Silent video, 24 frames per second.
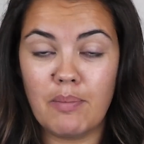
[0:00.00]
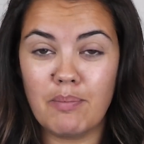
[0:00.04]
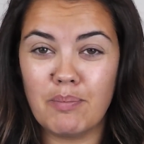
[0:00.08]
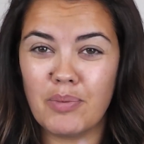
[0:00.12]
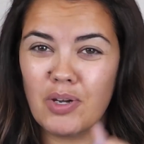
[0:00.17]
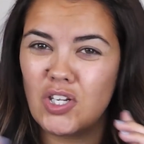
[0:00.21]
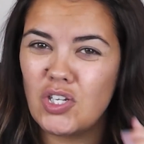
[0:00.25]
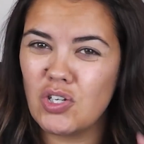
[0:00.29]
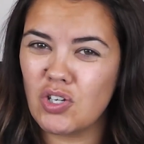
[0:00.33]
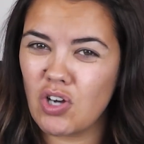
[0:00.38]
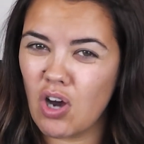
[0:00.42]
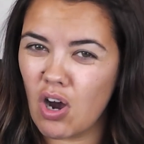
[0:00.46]

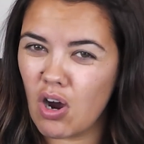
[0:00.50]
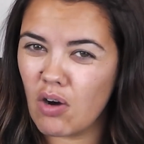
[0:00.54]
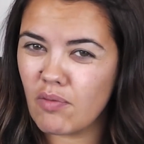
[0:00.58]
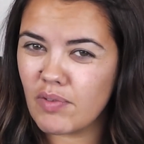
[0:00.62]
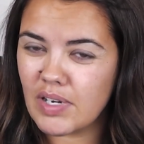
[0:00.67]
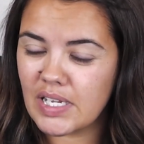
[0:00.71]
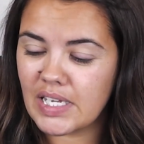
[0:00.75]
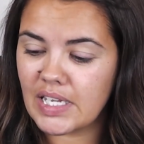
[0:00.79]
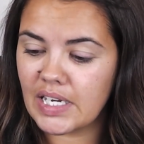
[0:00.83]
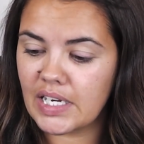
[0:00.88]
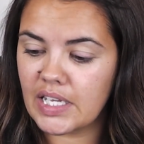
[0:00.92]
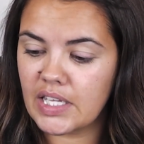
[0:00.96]
but you can't
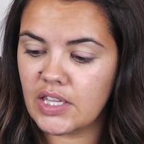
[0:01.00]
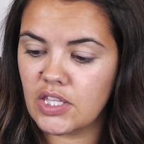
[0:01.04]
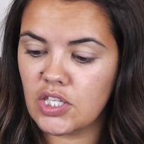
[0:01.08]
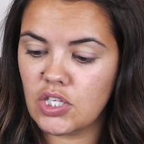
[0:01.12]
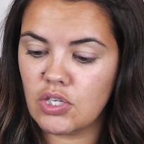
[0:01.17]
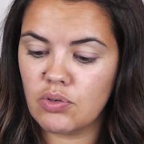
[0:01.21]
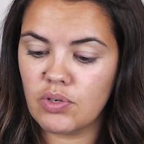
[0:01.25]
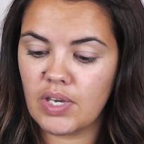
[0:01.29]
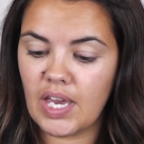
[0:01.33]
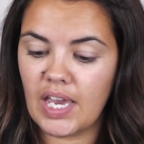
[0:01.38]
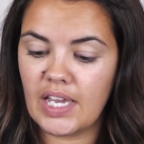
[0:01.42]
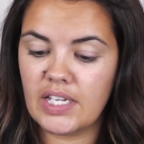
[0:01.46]
really get it in
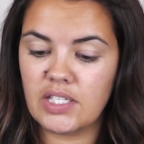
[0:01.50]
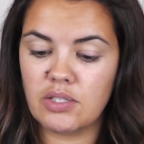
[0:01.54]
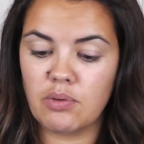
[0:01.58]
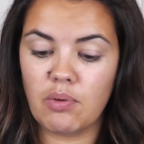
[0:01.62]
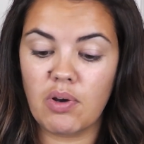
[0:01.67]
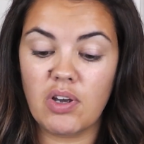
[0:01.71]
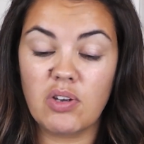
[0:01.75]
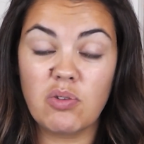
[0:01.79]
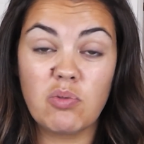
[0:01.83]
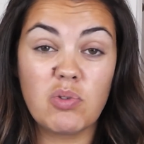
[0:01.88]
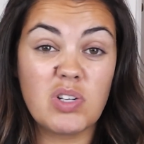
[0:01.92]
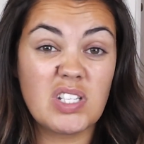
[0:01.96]
the UK, so
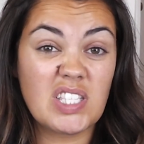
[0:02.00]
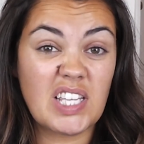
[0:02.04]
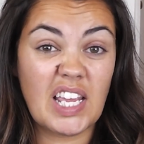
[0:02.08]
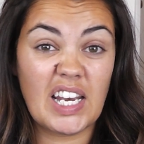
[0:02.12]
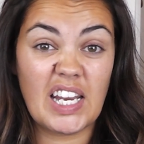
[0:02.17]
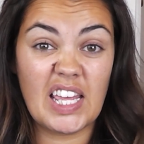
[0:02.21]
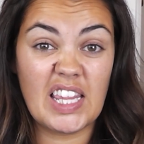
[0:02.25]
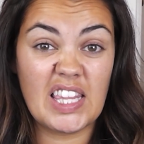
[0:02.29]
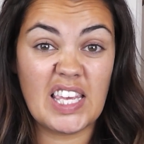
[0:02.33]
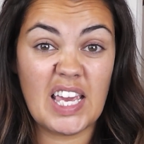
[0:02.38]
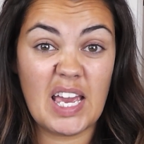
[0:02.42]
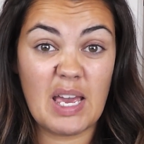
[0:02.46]
I always get
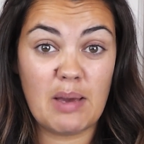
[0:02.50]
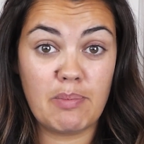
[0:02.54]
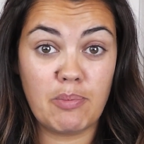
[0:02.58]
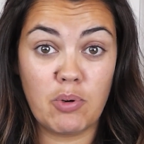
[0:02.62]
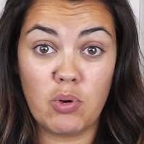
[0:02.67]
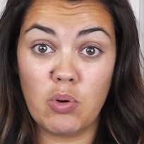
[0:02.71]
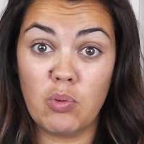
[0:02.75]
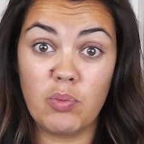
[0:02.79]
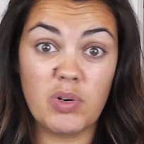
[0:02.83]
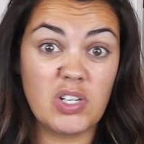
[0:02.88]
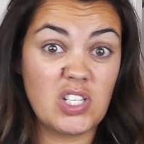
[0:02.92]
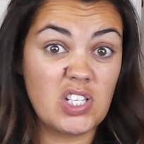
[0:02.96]
it at the
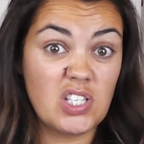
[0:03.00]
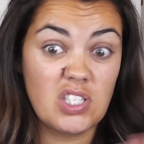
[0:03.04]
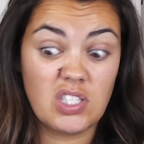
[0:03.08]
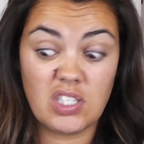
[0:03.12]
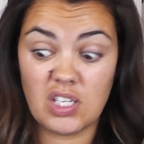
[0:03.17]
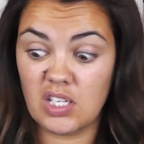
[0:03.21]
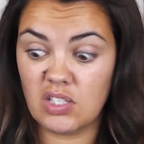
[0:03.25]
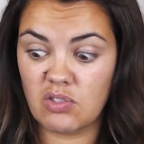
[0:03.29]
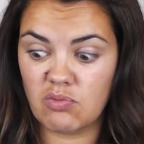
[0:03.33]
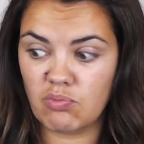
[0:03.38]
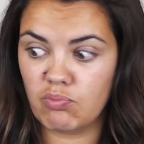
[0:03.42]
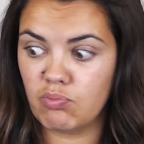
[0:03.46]
airport, which is,
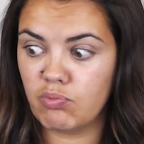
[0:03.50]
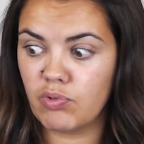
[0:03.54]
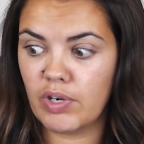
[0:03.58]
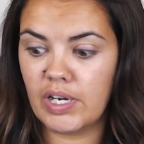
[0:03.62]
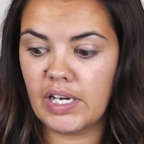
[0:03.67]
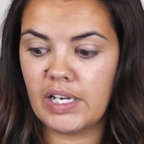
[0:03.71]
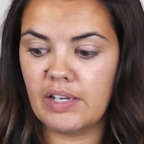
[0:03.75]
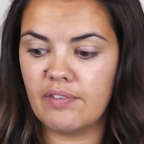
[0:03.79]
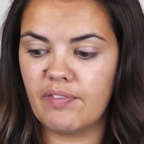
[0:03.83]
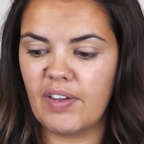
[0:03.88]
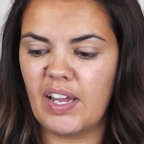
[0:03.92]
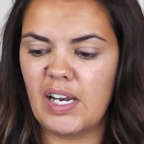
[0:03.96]
it's
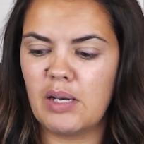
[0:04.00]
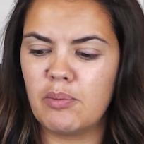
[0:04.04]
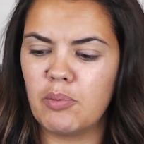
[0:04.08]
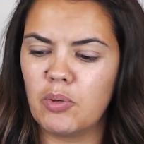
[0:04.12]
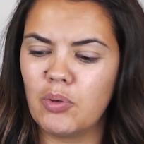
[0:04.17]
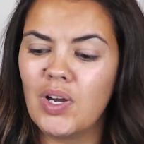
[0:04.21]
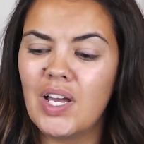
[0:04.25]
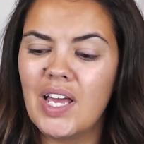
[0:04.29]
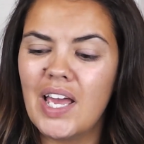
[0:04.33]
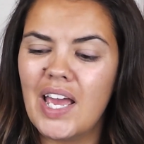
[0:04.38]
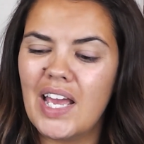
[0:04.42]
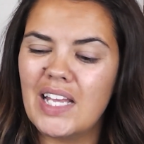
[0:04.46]
really
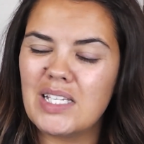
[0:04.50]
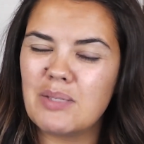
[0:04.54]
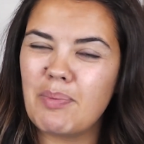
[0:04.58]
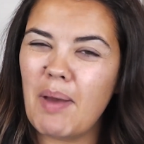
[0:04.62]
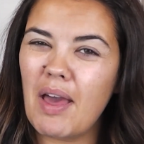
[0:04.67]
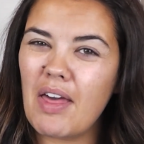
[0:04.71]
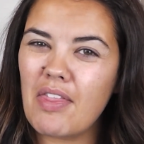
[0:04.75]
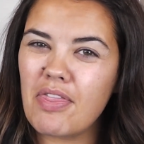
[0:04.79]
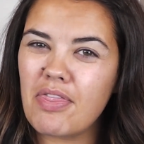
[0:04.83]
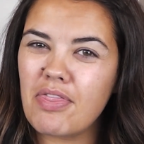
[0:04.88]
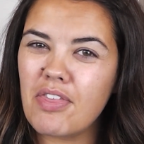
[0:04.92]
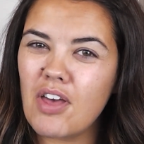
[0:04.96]
available. It's
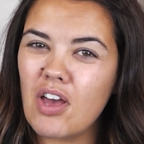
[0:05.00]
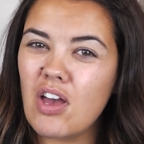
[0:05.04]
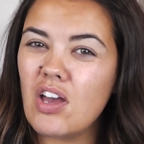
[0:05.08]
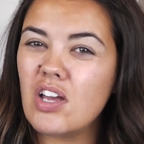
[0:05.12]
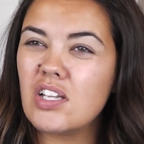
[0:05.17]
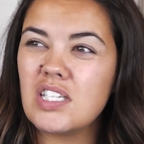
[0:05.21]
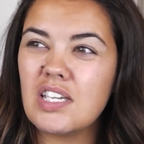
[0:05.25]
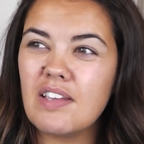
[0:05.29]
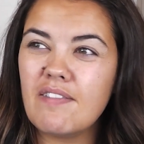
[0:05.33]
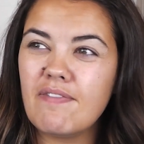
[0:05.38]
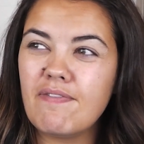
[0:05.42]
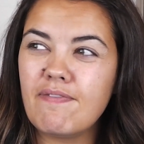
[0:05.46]
about
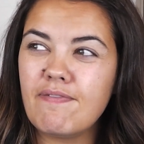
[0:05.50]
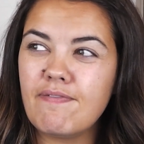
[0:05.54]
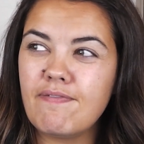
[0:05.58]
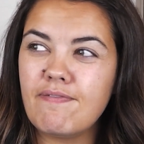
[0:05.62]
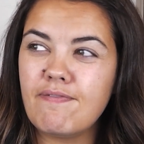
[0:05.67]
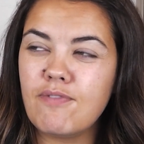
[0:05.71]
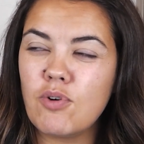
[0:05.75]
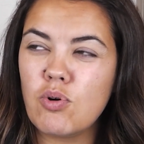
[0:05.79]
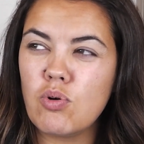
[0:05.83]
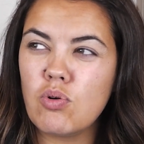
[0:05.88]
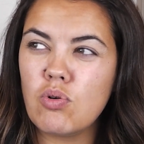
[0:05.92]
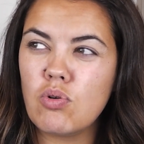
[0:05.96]

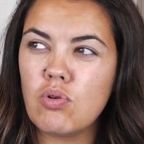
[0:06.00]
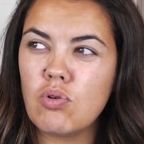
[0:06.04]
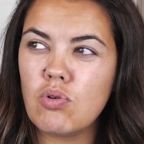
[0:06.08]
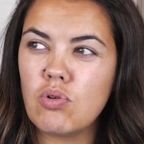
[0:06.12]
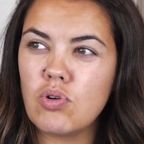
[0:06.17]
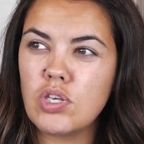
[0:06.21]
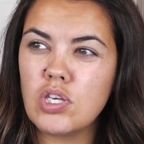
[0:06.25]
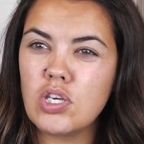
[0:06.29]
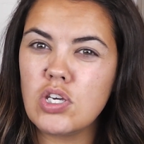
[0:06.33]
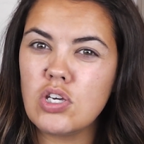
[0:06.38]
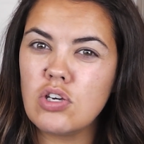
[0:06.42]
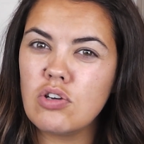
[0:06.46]
34
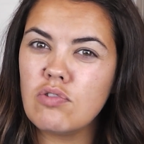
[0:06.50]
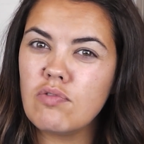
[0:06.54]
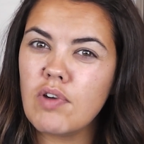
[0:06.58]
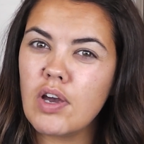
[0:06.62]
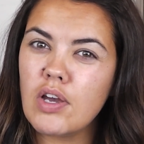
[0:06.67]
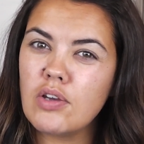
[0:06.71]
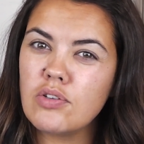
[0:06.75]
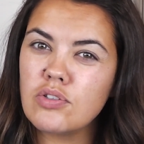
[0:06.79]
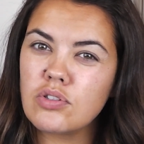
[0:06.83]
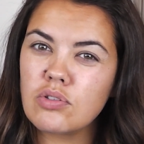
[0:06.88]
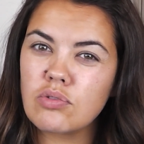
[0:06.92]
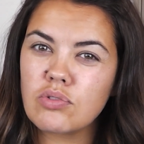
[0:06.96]

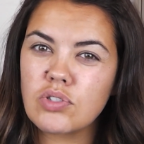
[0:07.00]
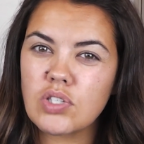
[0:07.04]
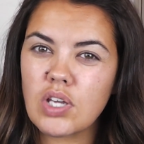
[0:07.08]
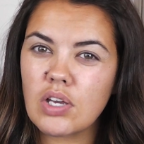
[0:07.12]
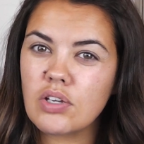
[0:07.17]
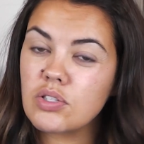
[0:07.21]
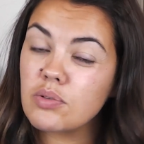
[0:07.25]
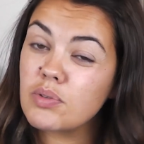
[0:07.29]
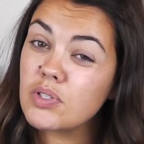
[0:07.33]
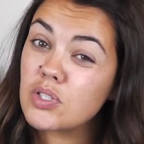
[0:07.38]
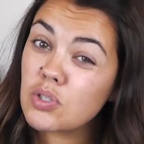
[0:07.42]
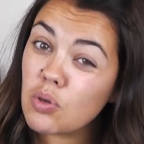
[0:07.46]
euros or so
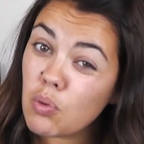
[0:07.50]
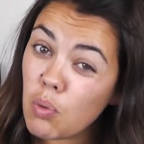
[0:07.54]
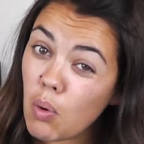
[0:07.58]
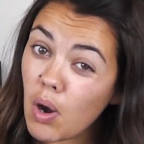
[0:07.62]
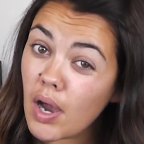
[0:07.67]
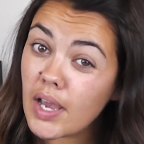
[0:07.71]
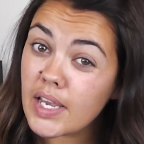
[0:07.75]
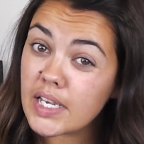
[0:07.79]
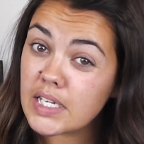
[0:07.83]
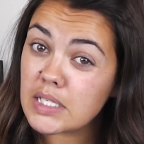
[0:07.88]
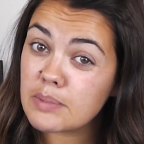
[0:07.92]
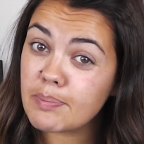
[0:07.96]
it's
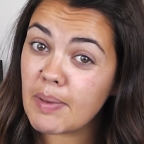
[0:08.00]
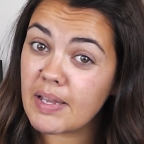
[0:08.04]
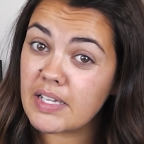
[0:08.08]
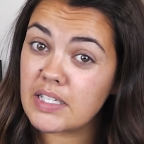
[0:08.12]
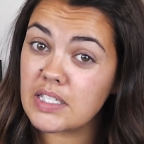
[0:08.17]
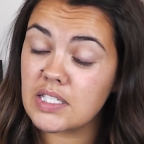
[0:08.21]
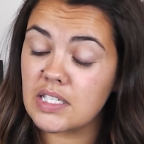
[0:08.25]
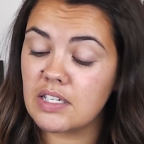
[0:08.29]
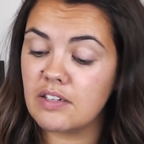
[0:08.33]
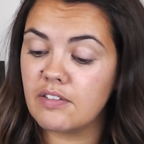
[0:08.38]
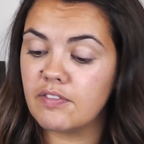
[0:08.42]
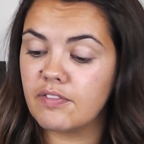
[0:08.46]
quite
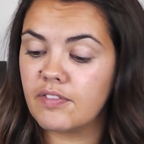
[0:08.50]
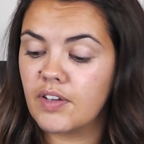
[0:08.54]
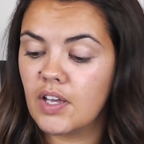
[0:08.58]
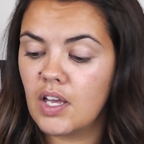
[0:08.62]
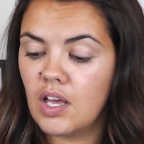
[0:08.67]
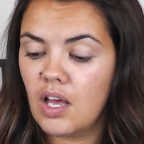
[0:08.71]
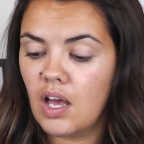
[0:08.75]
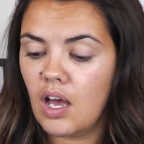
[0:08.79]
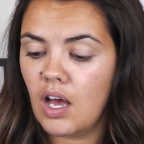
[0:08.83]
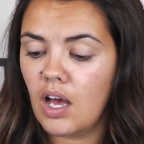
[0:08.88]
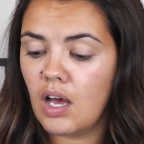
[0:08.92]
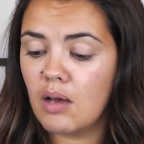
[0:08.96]
expensive,
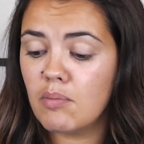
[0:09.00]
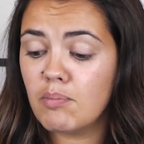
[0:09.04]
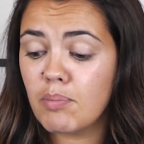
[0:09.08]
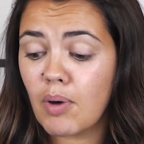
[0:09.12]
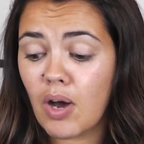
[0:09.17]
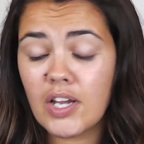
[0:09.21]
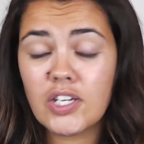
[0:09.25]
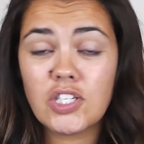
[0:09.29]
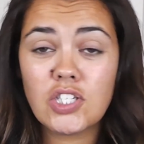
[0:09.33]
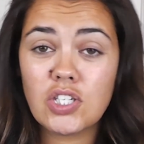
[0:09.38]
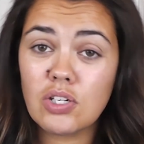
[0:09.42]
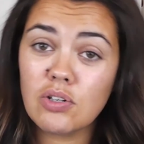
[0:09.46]
but
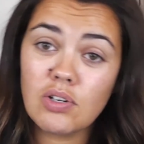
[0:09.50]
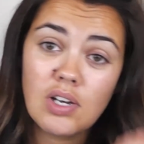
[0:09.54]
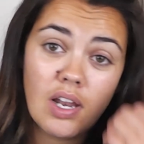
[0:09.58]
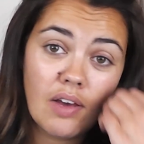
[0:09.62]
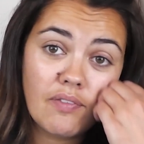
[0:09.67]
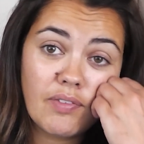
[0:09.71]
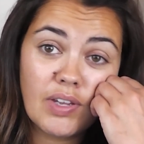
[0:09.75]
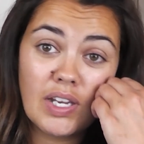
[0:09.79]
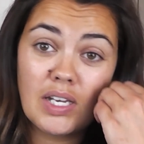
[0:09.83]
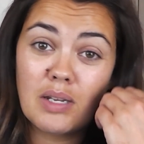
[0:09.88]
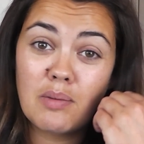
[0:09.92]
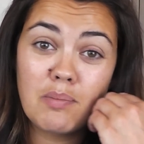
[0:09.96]
I do
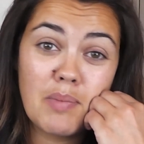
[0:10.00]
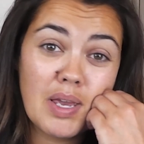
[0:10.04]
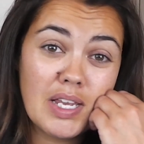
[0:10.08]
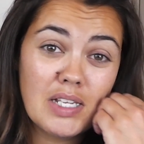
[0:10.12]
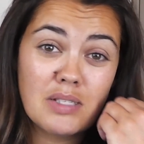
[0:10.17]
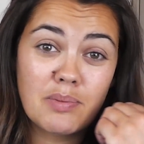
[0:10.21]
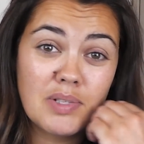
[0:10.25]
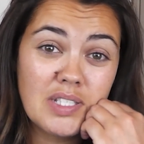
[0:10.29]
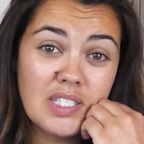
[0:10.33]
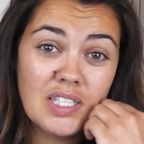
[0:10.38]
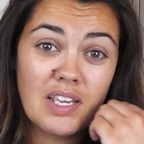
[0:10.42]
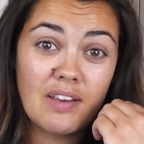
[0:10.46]
love it and it makes
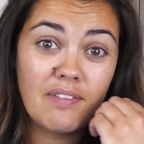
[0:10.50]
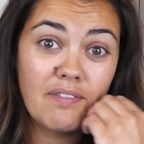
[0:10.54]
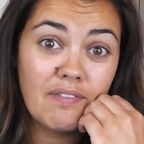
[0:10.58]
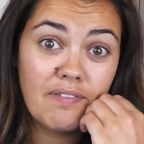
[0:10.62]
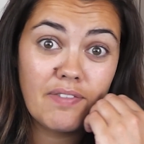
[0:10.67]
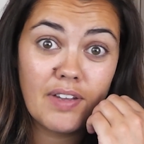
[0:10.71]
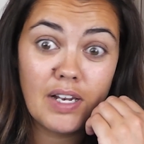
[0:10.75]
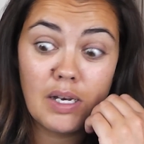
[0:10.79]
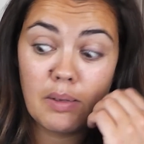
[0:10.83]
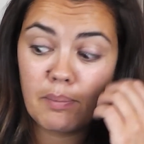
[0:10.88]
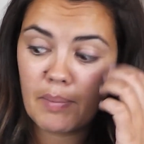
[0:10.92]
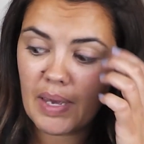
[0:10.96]
my skin
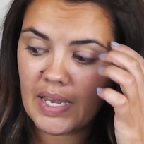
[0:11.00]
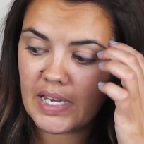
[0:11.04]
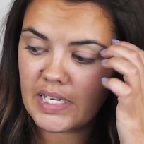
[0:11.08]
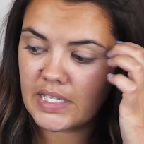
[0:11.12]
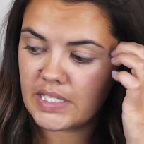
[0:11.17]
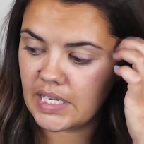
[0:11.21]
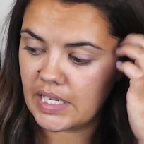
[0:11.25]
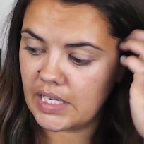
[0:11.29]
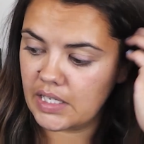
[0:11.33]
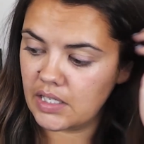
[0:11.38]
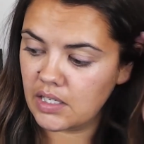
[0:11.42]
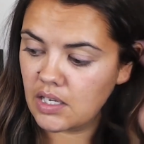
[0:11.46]
feel
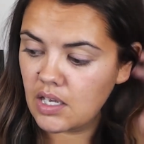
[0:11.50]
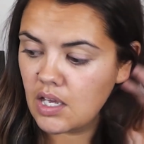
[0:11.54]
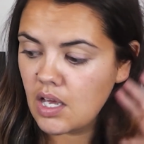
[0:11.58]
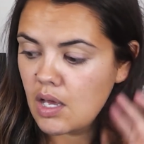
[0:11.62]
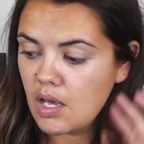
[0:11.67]
amazing.